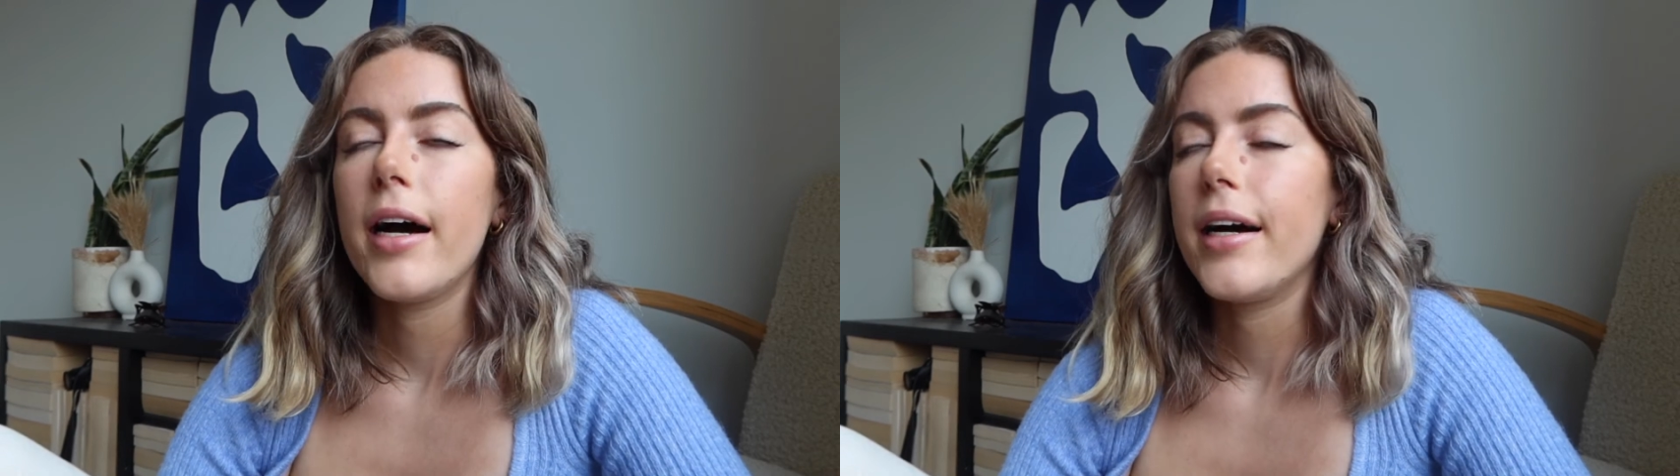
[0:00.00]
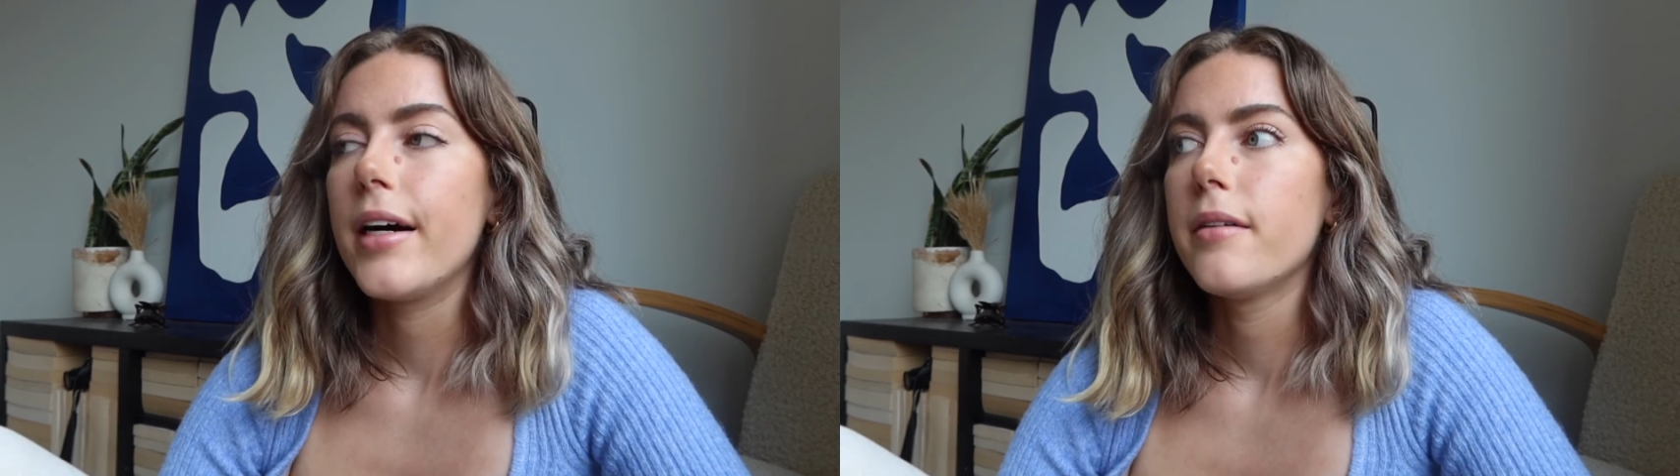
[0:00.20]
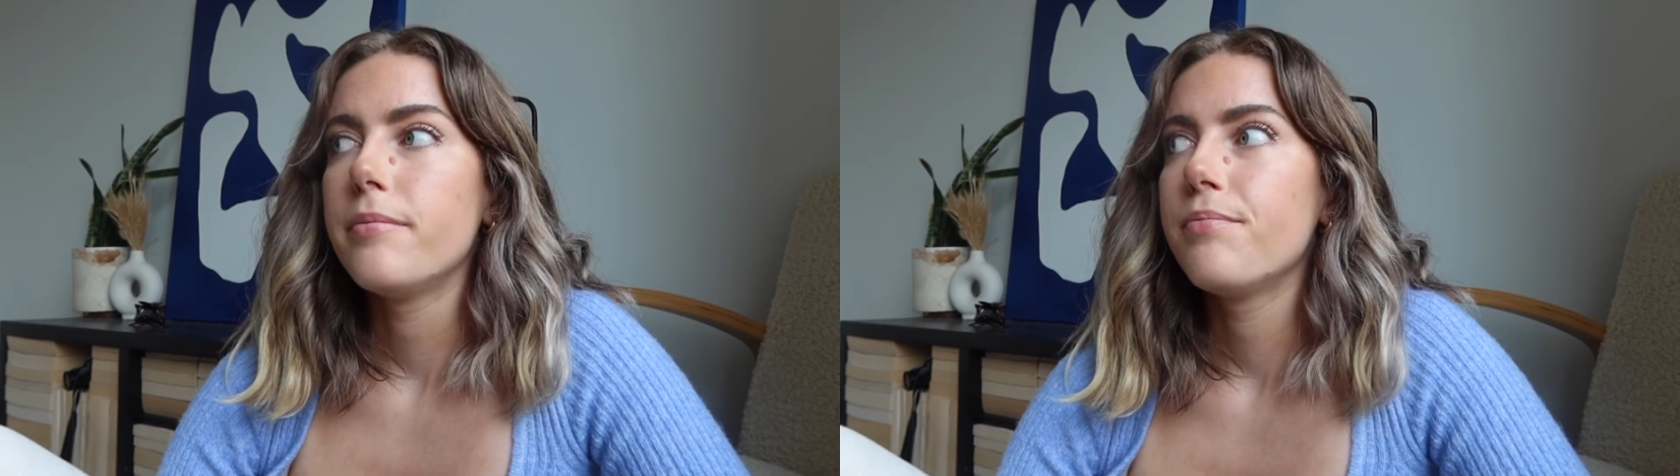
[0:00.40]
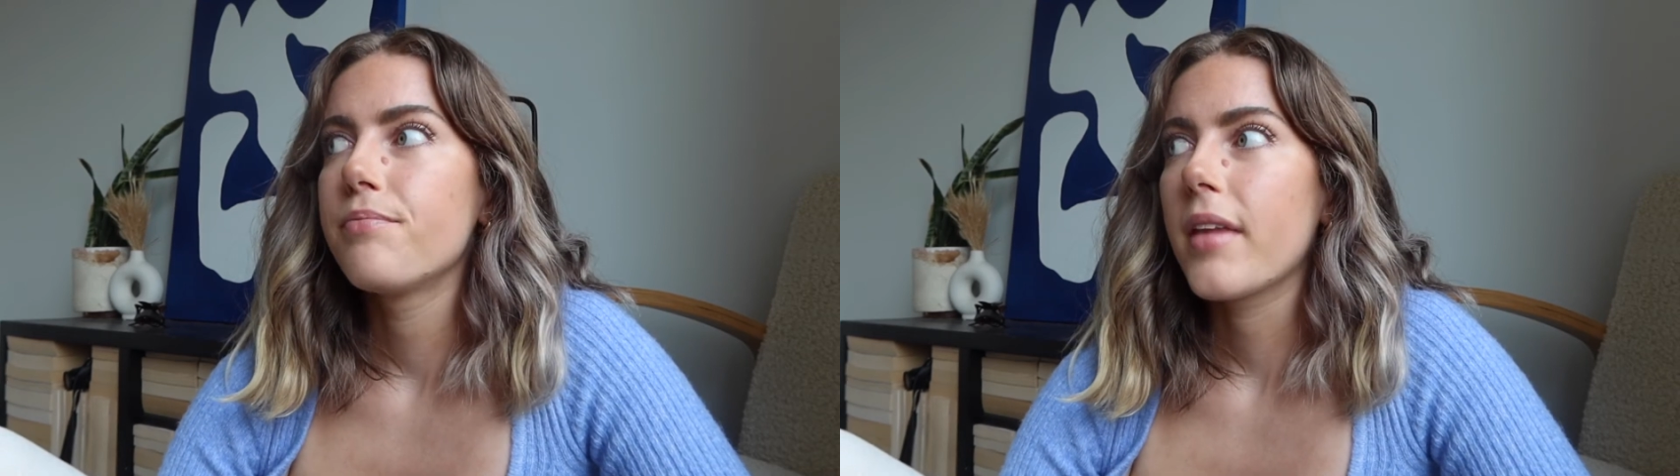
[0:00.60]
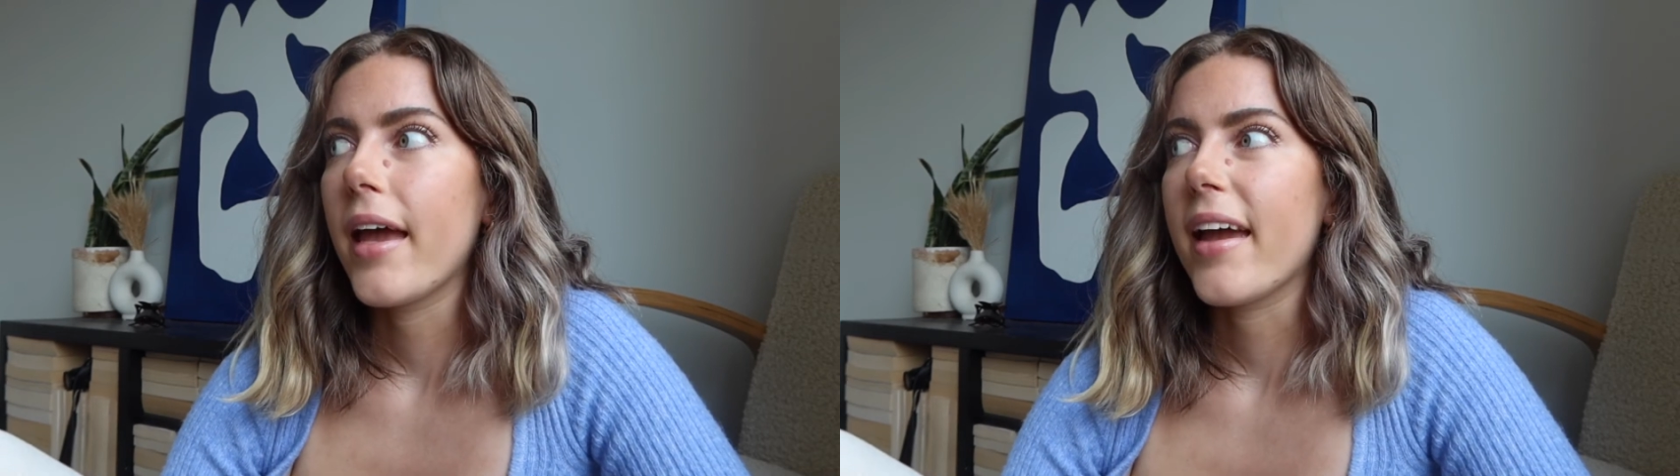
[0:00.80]

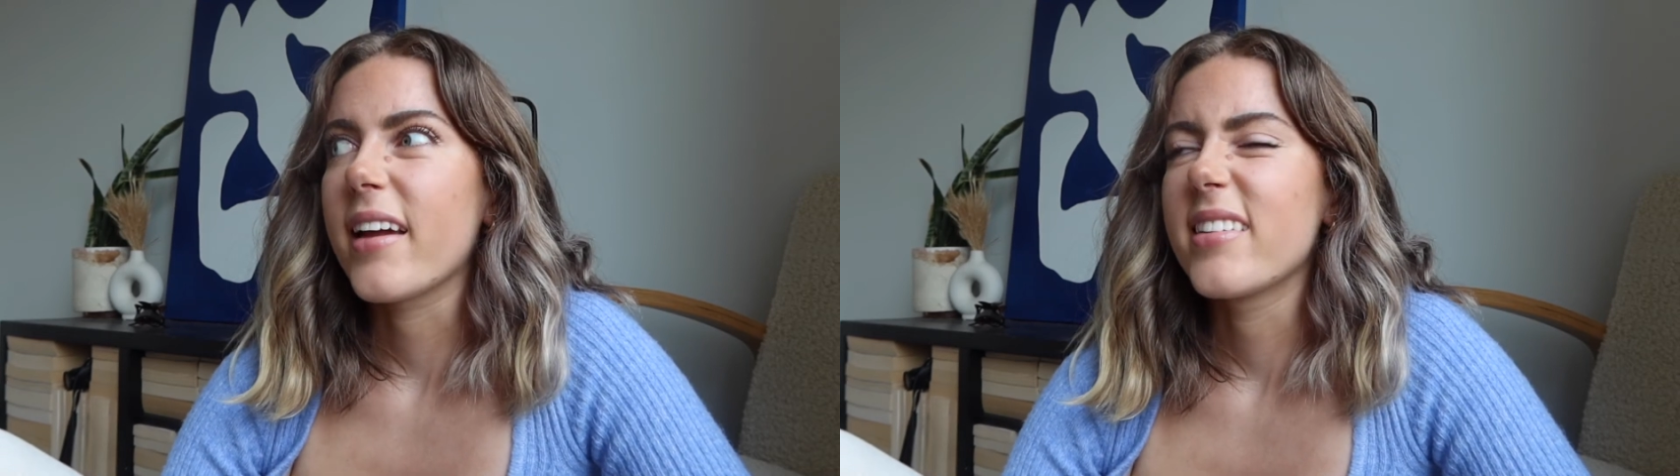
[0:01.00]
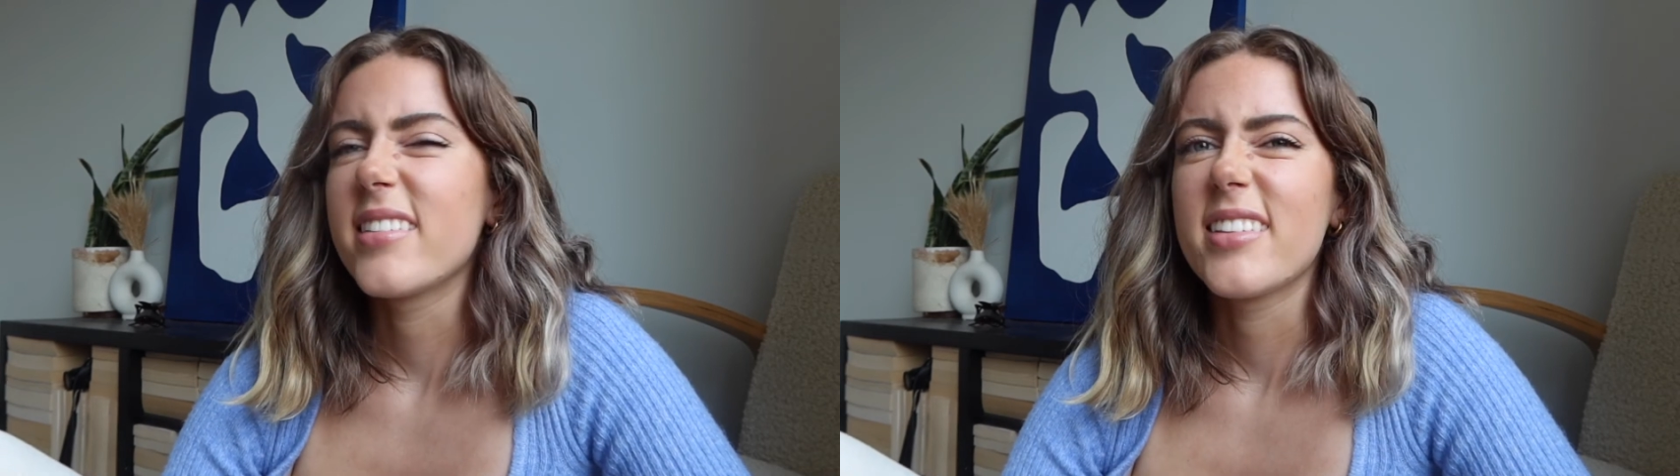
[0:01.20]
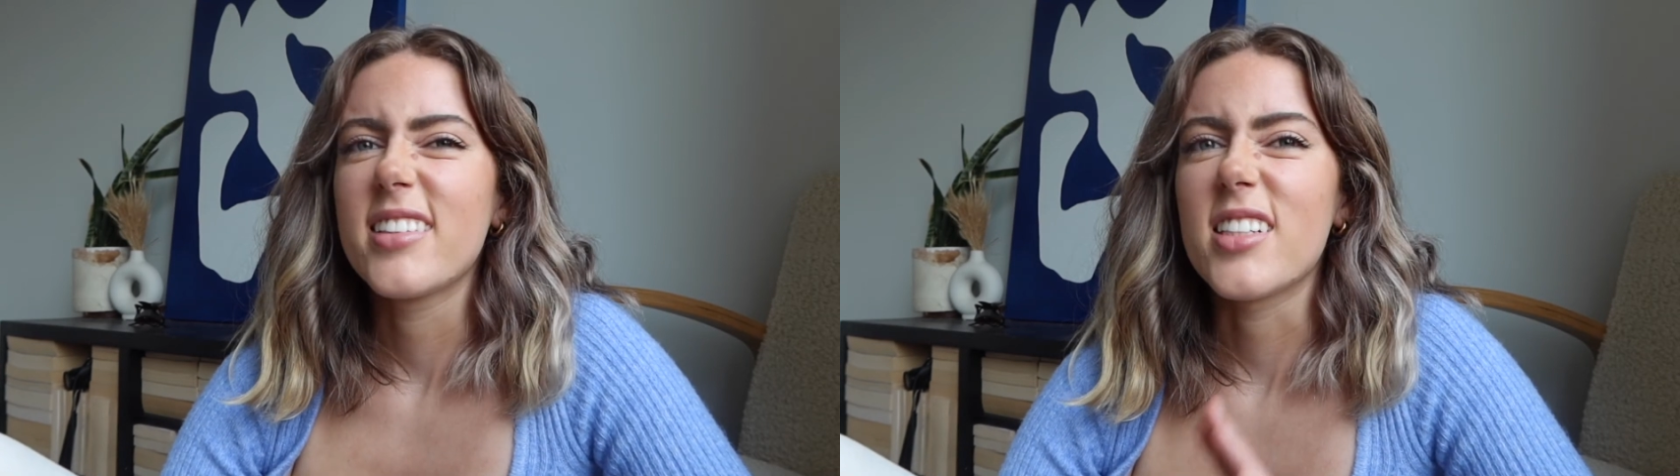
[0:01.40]
and